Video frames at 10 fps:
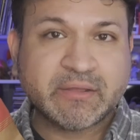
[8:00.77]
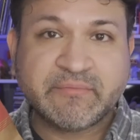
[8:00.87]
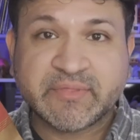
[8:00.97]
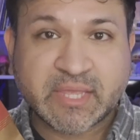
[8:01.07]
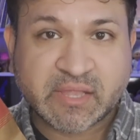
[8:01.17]
I don't
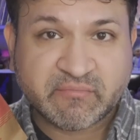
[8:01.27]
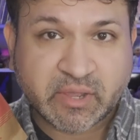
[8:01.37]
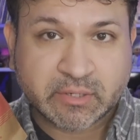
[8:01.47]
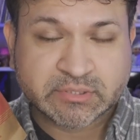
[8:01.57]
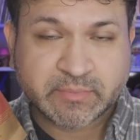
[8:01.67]
even think it's
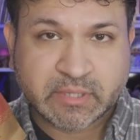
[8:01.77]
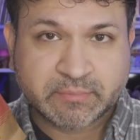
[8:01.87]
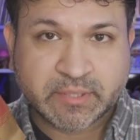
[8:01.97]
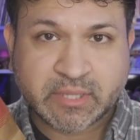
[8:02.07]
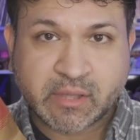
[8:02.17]
vinyl to be
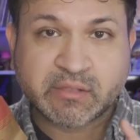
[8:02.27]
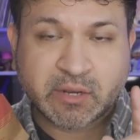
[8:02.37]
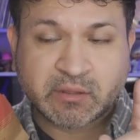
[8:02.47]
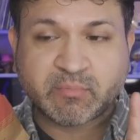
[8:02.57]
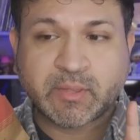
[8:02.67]
completely honest
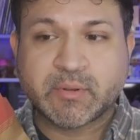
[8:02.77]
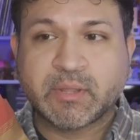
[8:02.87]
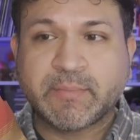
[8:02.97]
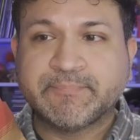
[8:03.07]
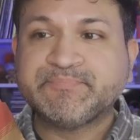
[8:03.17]
and I'll explain what
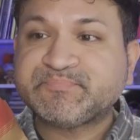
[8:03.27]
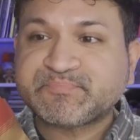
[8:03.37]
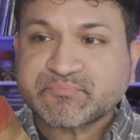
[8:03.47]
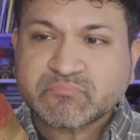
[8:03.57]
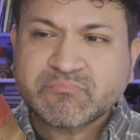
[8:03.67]
I mean.
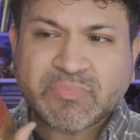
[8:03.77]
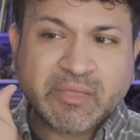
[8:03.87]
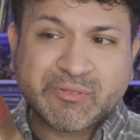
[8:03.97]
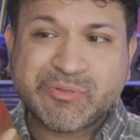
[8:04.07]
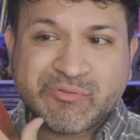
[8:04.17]

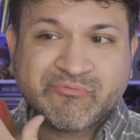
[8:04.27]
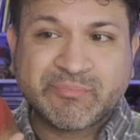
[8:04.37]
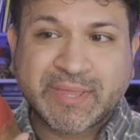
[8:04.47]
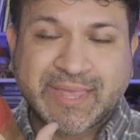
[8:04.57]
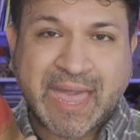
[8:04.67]
So this is
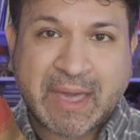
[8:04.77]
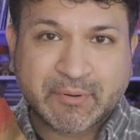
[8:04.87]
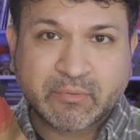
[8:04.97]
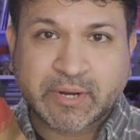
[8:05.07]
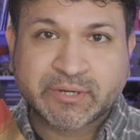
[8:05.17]
from like
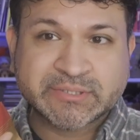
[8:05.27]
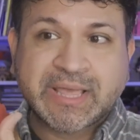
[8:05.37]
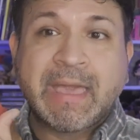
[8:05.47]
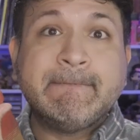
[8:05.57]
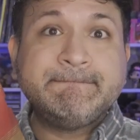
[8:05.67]
Capitol Records
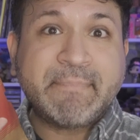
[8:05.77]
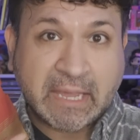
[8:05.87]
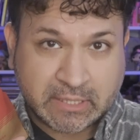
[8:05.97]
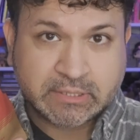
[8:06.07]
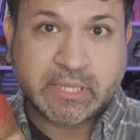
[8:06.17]

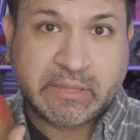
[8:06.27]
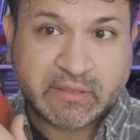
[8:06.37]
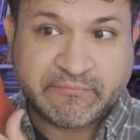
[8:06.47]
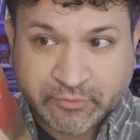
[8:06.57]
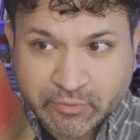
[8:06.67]
back in the
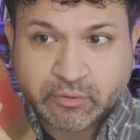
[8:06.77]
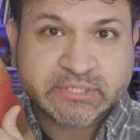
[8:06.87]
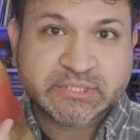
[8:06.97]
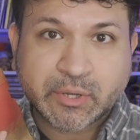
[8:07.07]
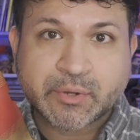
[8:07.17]
days. If you know
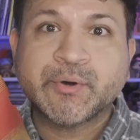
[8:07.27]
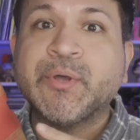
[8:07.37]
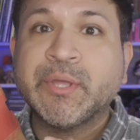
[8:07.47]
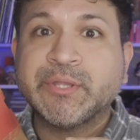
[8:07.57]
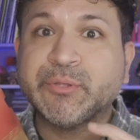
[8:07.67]
this
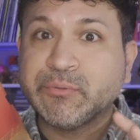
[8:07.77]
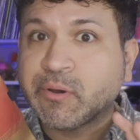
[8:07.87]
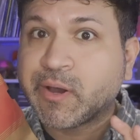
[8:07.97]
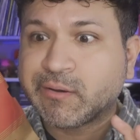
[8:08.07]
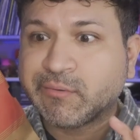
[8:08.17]
logo, then you
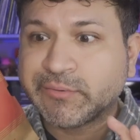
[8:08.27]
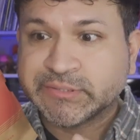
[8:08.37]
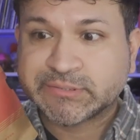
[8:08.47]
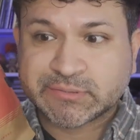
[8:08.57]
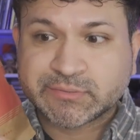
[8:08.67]
know how old
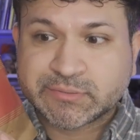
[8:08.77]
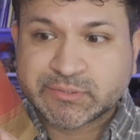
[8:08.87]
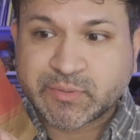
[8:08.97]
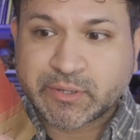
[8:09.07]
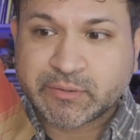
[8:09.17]
this,
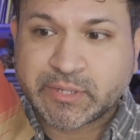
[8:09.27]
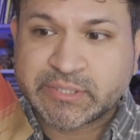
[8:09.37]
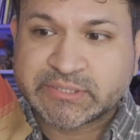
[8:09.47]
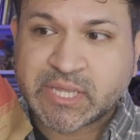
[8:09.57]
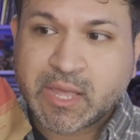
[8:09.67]
this record
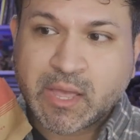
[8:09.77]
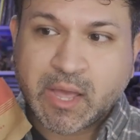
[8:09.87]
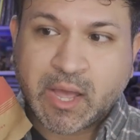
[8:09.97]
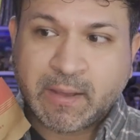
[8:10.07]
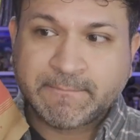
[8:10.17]
is.
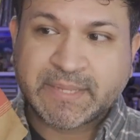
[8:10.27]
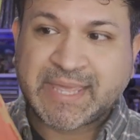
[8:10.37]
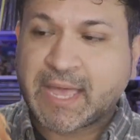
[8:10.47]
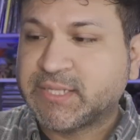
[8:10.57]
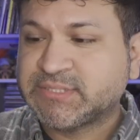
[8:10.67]
Um, but
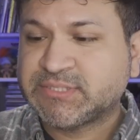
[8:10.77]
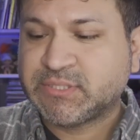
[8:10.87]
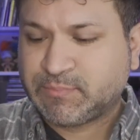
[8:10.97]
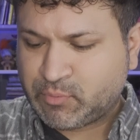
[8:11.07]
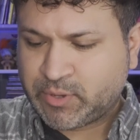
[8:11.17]
yeah, it's
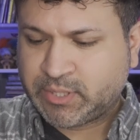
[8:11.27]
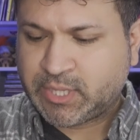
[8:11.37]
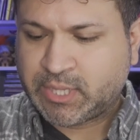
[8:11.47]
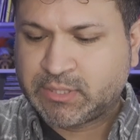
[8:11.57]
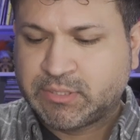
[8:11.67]
to the point
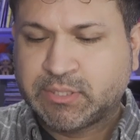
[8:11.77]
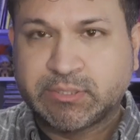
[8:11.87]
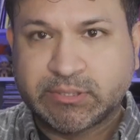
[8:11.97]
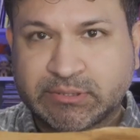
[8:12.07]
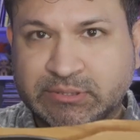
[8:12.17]
like, look
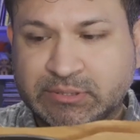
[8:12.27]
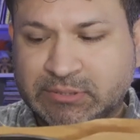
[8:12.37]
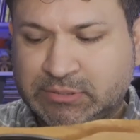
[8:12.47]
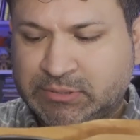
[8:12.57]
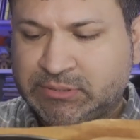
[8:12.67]
at this.
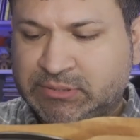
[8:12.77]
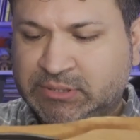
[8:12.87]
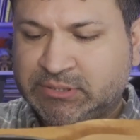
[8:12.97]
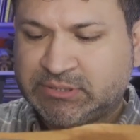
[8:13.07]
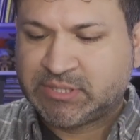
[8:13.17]
You see
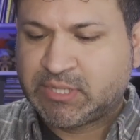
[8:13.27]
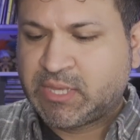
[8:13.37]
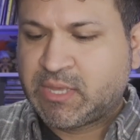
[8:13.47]
this?